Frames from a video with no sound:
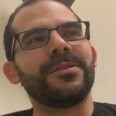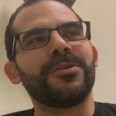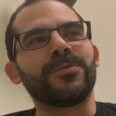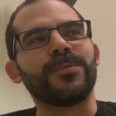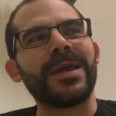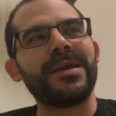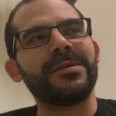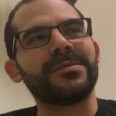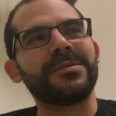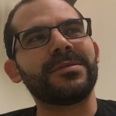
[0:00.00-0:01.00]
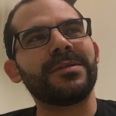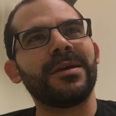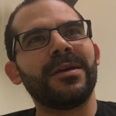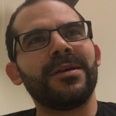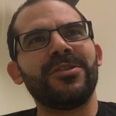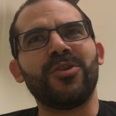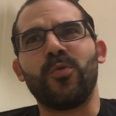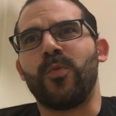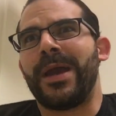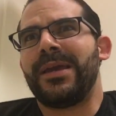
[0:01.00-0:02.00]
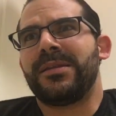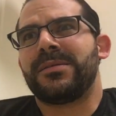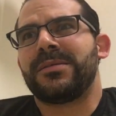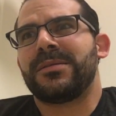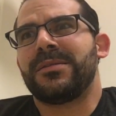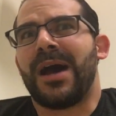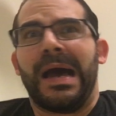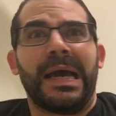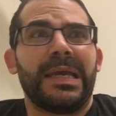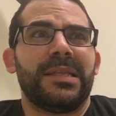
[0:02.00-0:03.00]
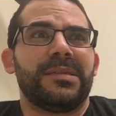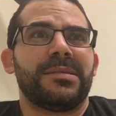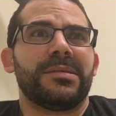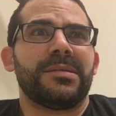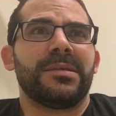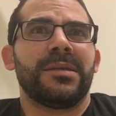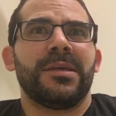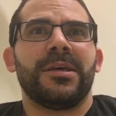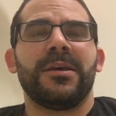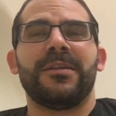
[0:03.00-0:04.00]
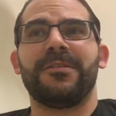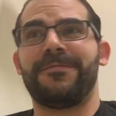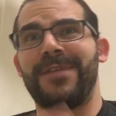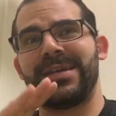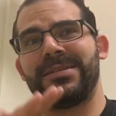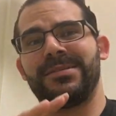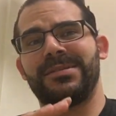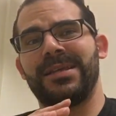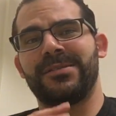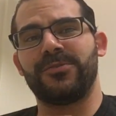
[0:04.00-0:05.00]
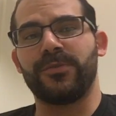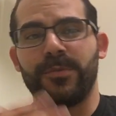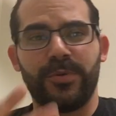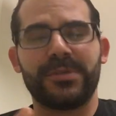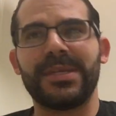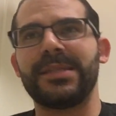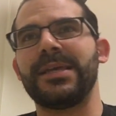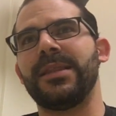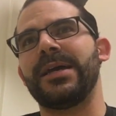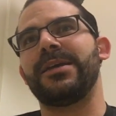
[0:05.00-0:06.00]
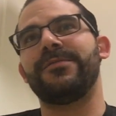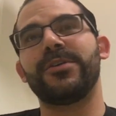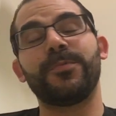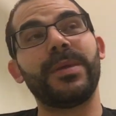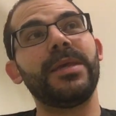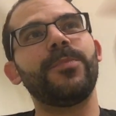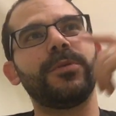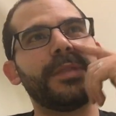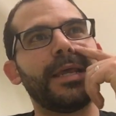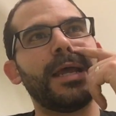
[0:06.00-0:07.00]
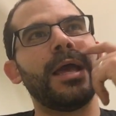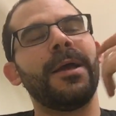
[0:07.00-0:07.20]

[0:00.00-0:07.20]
the race, the weight, the height, the fashion sense, or the books that they like. If there are people that...